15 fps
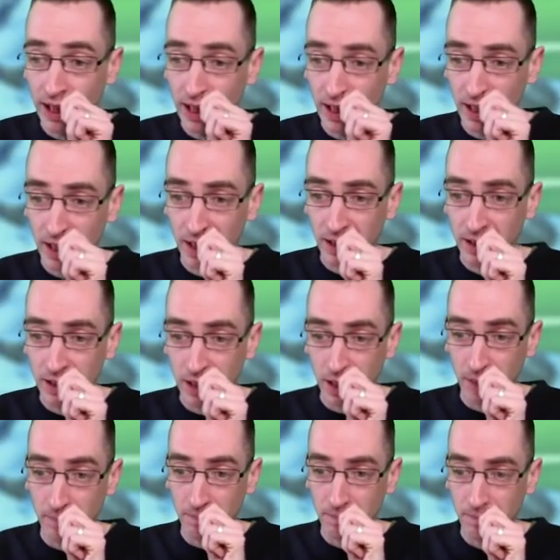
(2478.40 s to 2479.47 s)
and
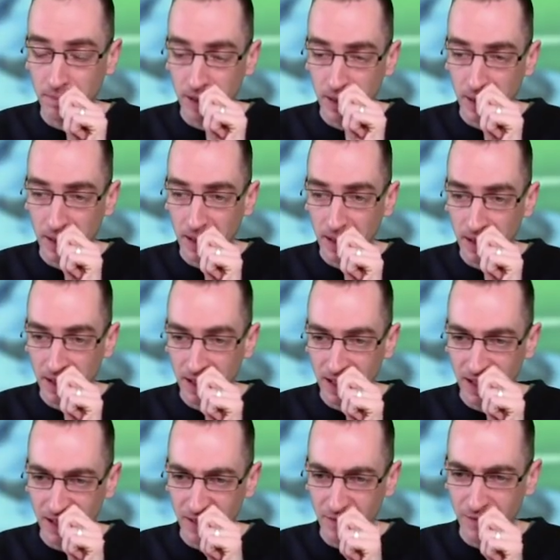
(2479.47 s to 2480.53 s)
I'm
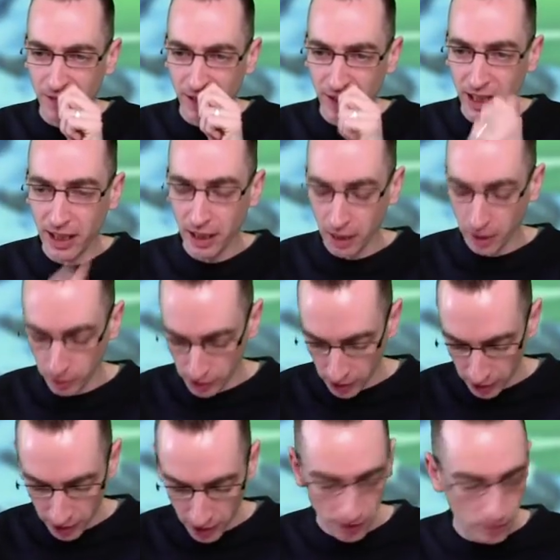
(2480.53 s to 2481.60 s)
very close on
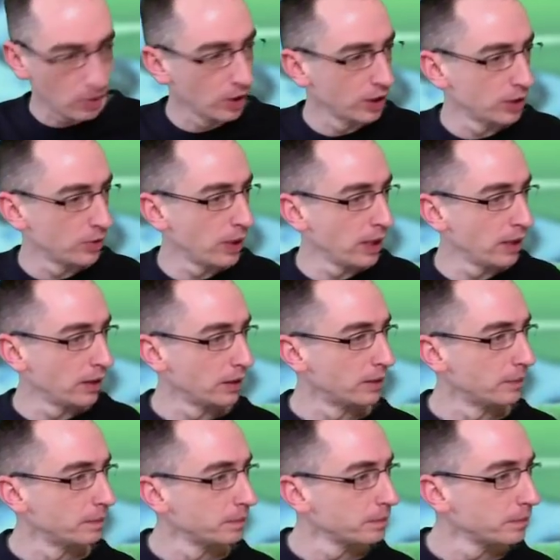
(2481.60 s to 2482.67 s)
another one as well,
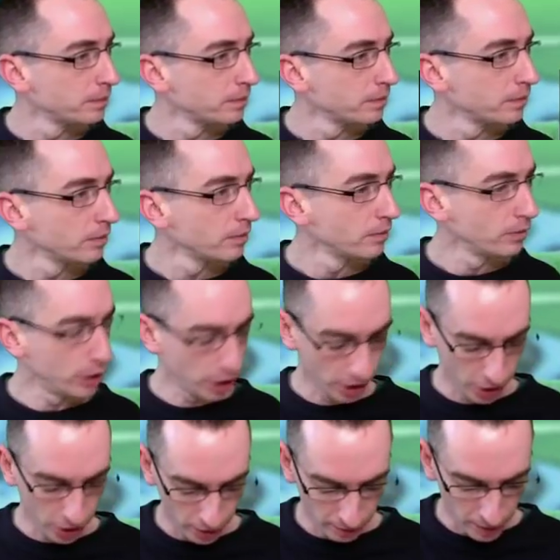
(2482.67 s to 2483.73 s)
which I
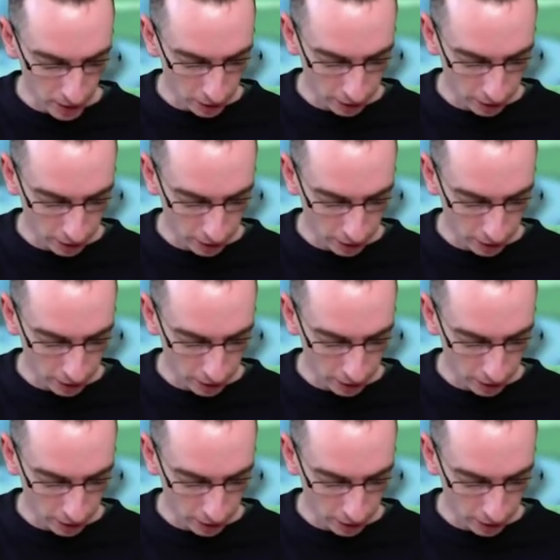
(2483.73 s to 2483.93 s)
should have got.